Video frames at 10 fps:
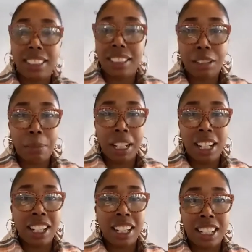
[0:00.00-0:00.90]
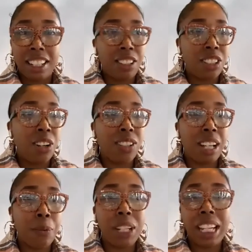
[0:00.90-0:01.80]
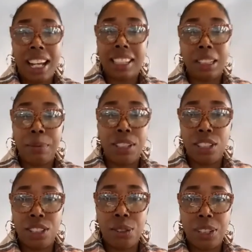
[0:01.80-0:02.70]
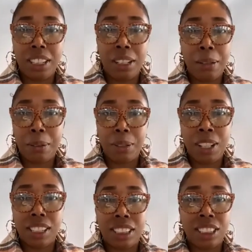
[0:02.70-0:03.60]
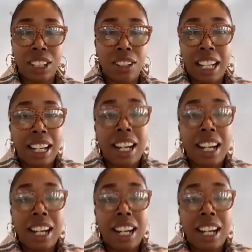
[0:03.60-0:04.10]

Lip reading: to me. And to know that we had something to do with it is so, like,